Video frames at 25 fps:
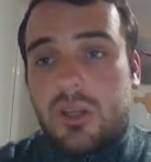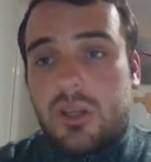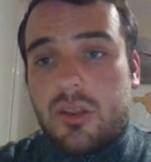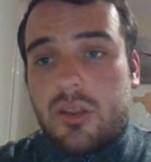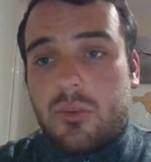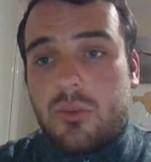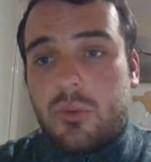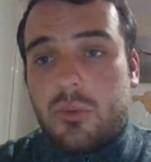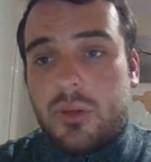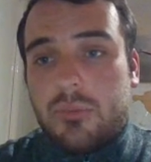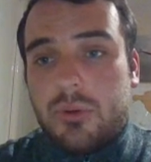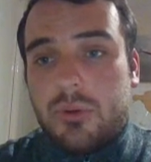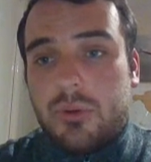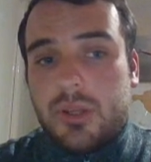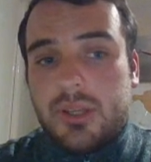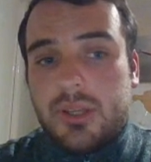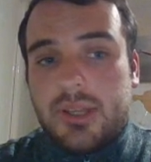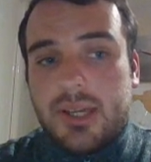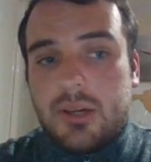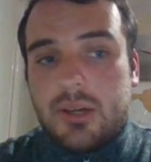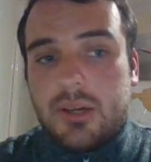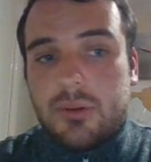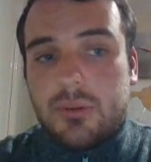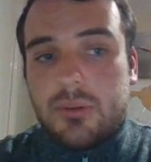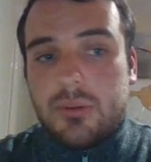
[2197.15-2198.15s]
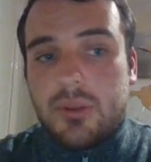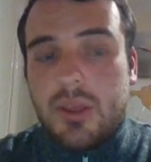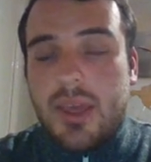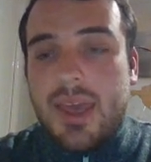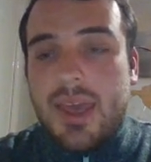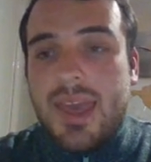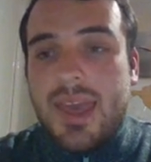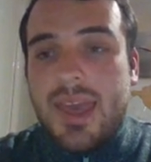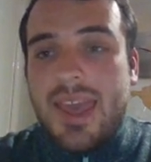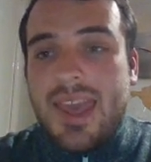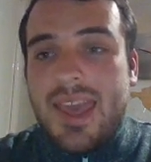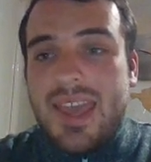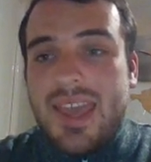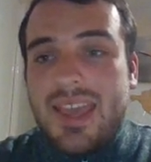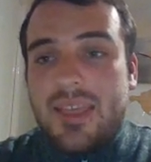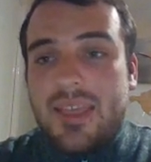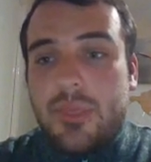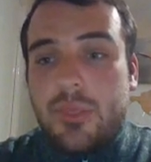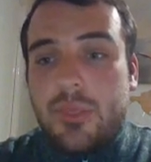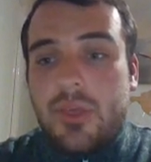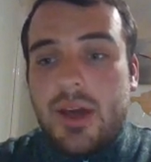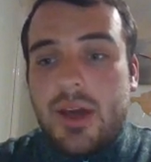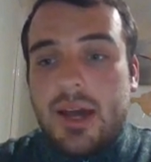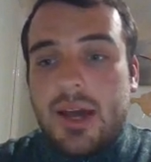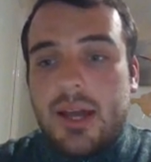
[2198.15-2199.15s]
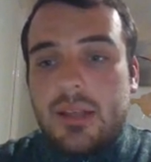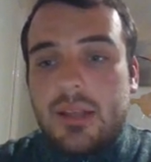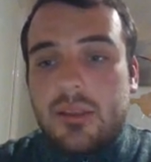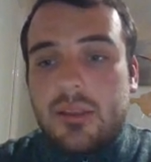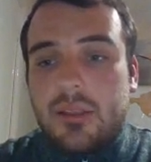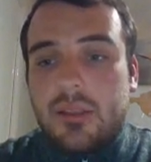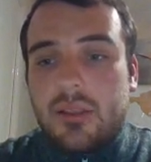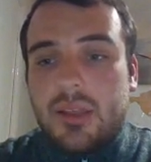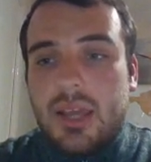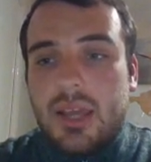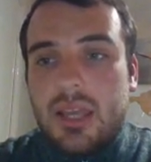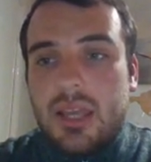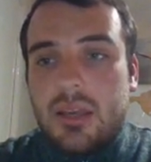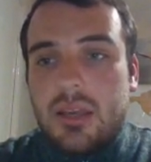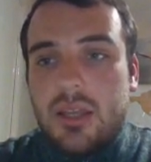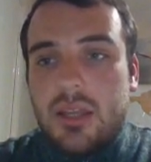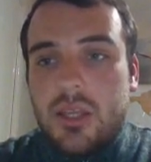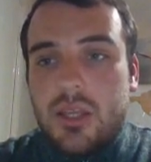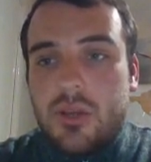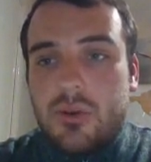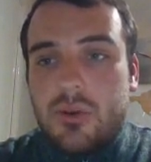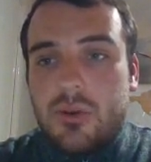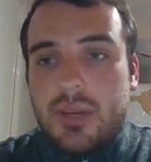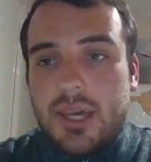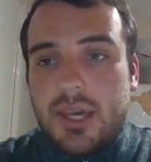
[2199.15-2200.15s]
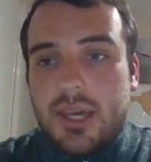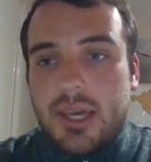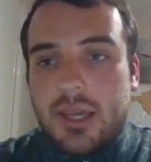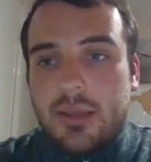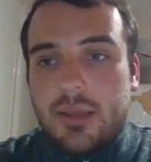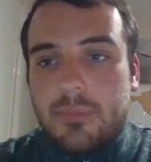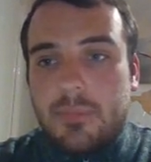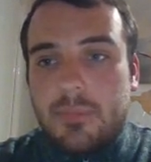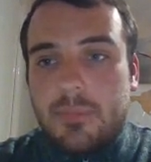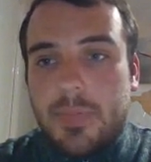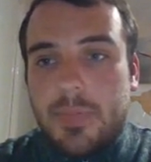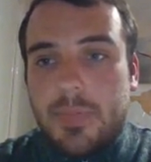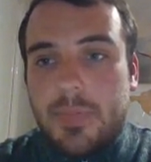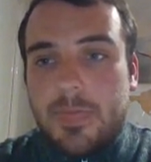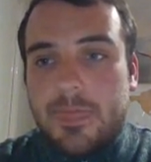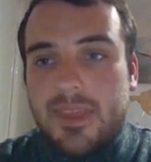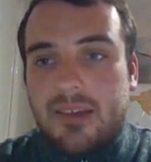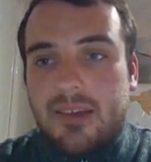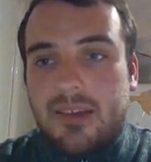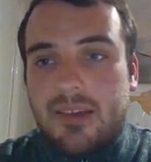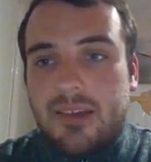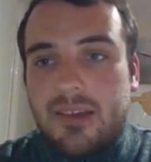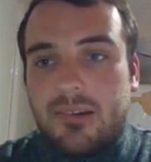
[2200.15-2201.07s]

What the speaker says: is that in the UK there is an extra rule